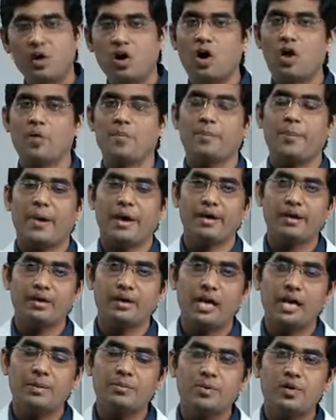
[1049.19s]
of
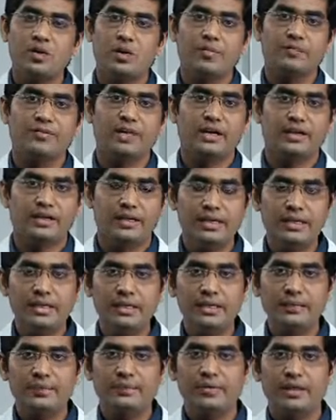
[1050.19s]
parenchyma of that
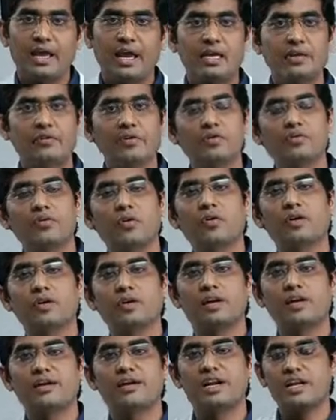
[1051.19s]
kidney, and even for
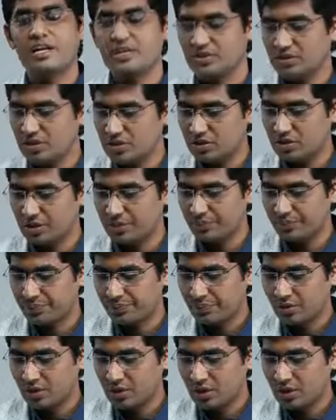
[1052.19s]
a drainage system.